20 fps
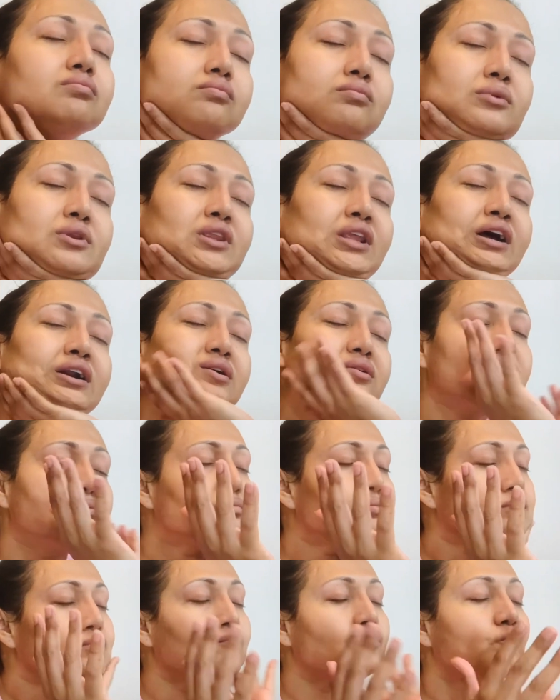that
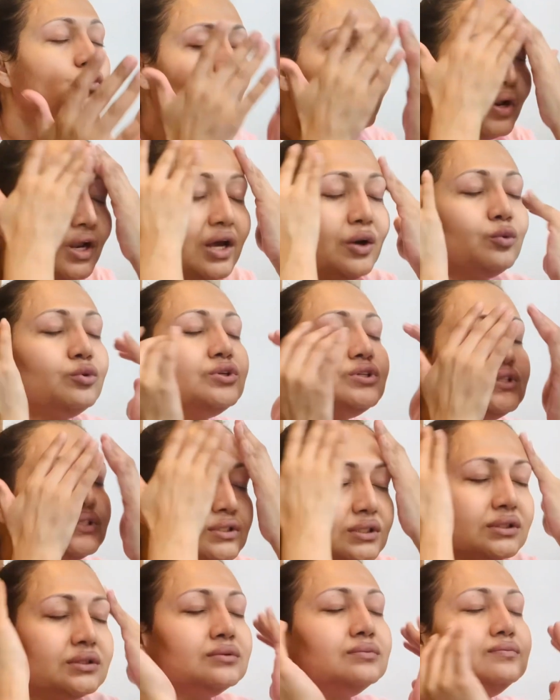when I
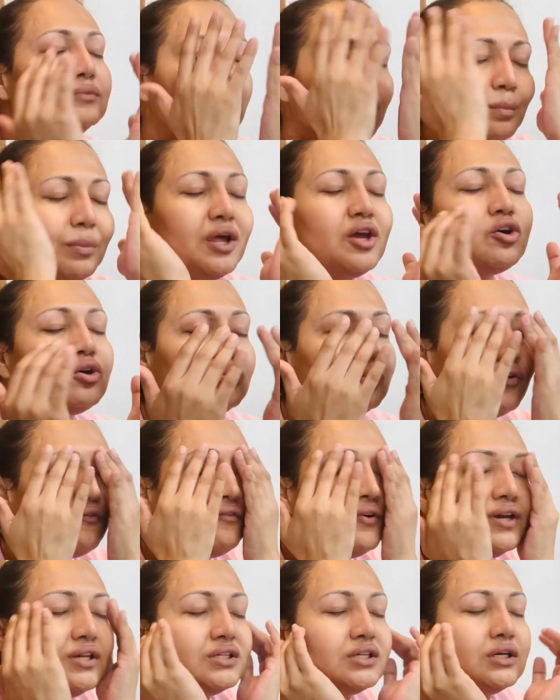was applying on my
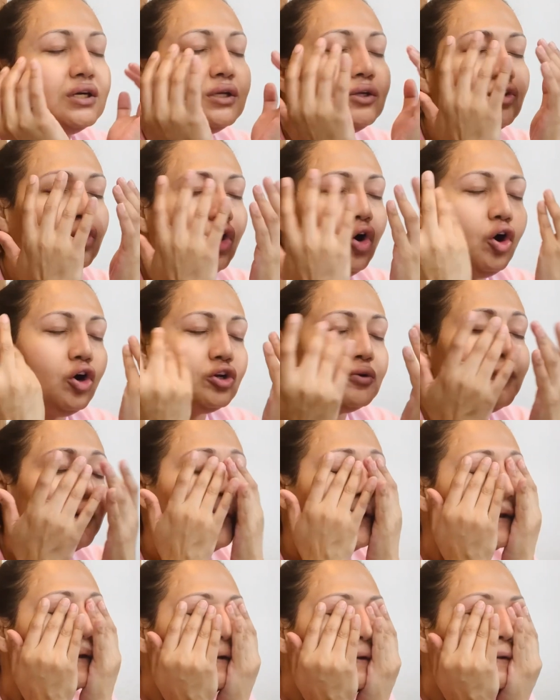face, it
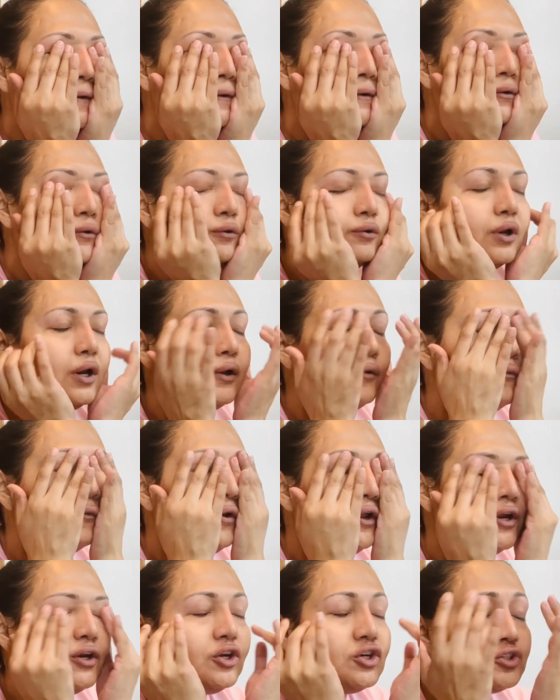automatically, and when
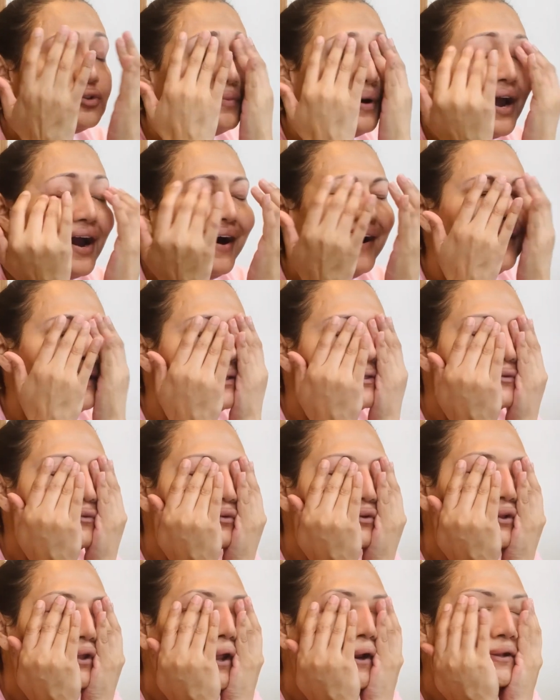I touched my eyes
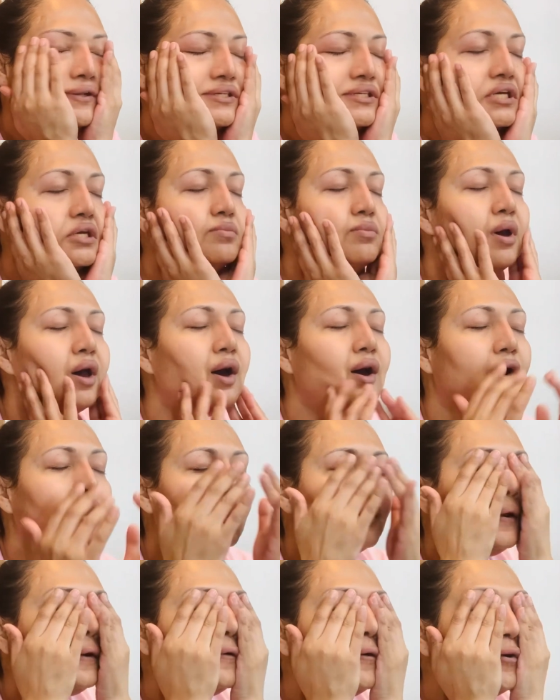with that same
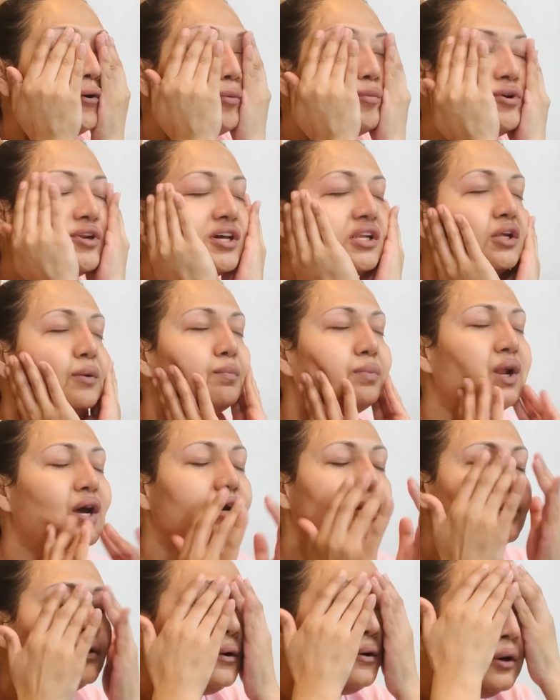hand, it automatically
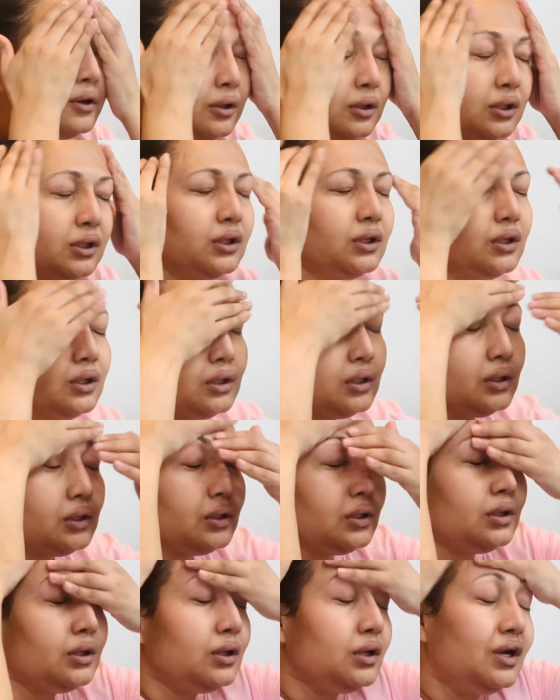applied.
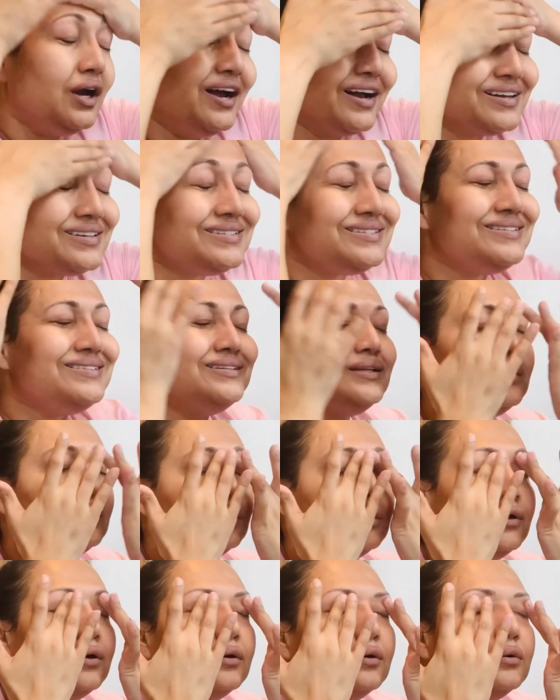You can see
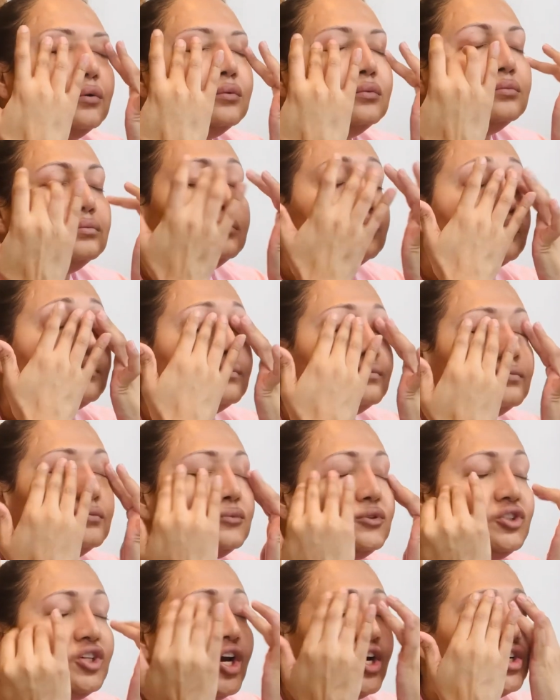the
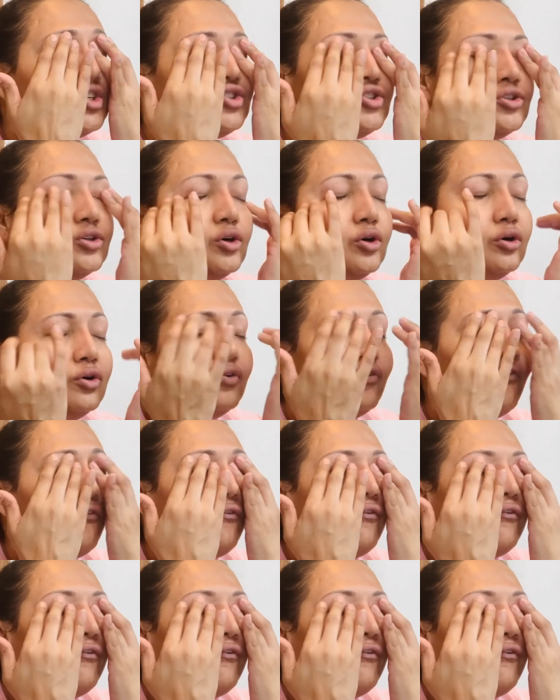texture of